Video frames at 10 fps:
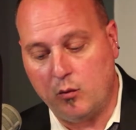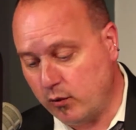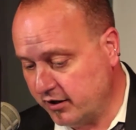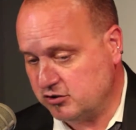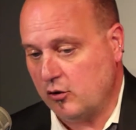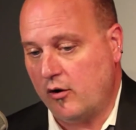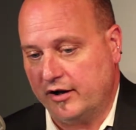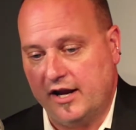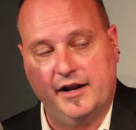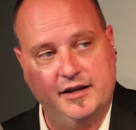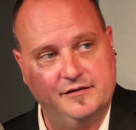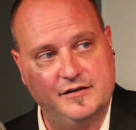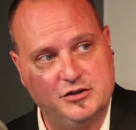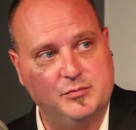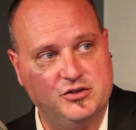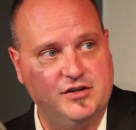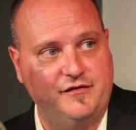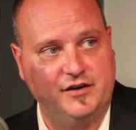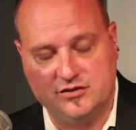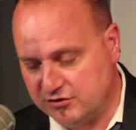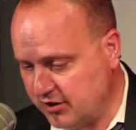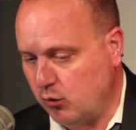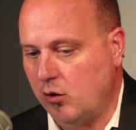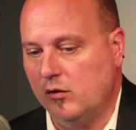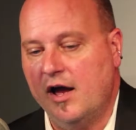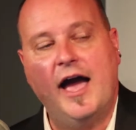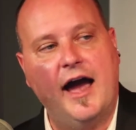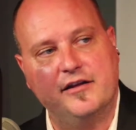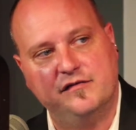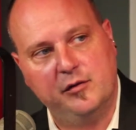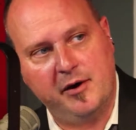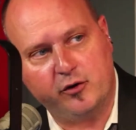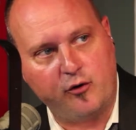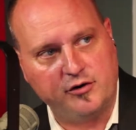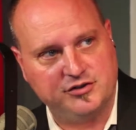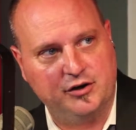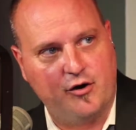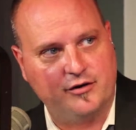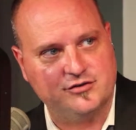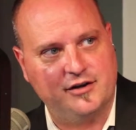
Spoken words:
And when I start getting into the specifics and say, well, how do you feel about crossing guards?